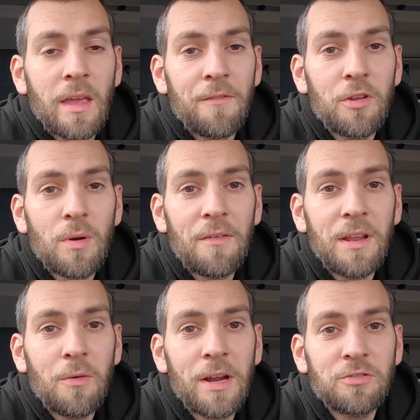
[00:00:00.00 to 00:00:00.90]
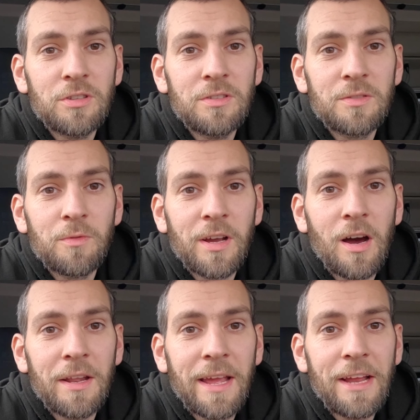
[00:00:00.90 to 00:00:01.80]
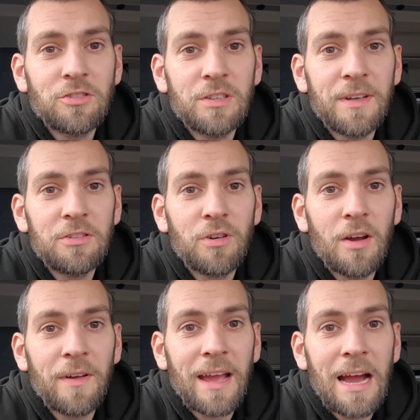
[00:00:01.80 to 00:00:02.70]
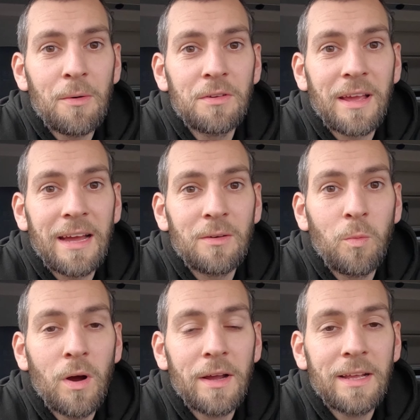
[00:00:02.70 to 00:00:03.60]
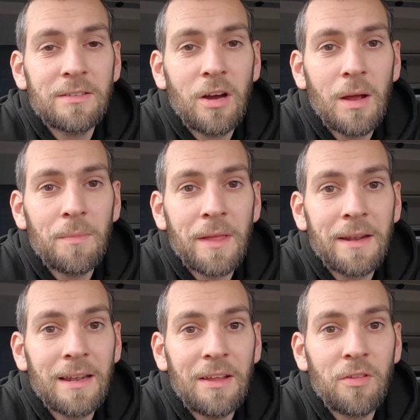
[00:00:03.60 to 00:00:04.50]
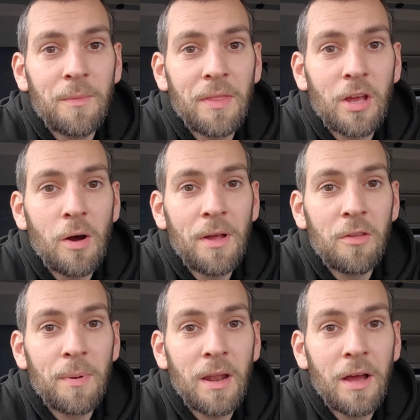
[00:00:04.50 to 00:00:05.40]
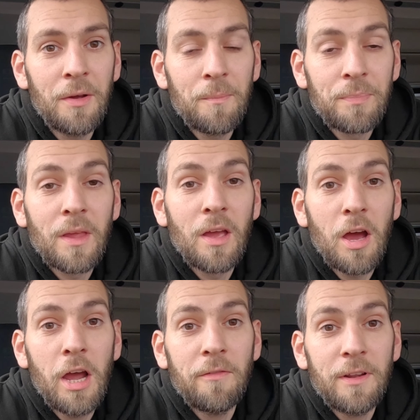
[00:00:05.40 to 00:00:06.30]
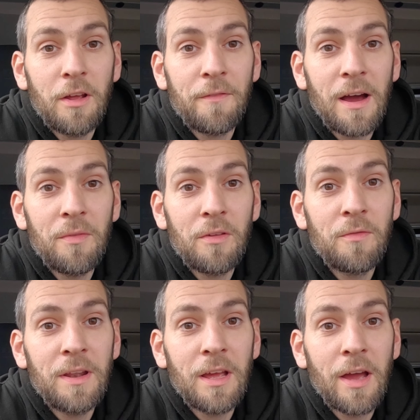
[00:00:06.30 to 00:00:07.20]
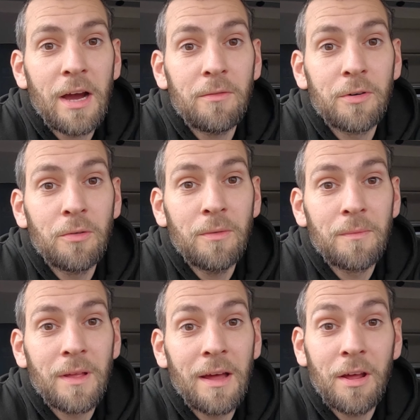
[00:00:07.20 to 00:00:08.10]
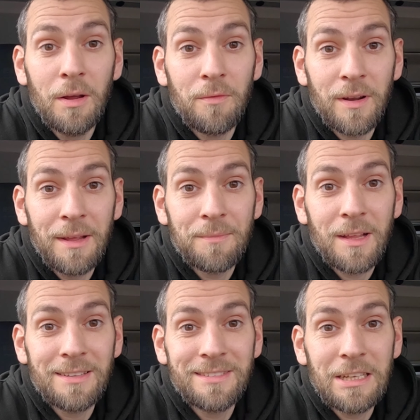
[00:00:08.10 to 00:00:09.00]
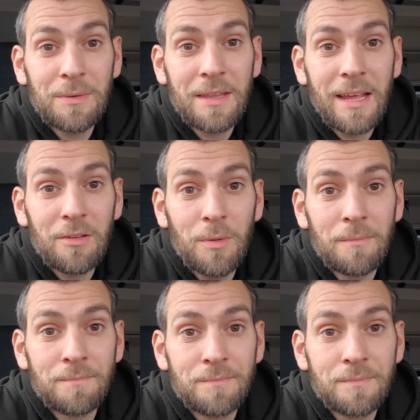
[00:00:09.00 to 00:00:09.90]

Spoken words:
If you do have any questions regarding HGV driving hours and working time, then leave them in the comments below. Hopefully you found this video helpful, and hopefully I'll see you in the next one.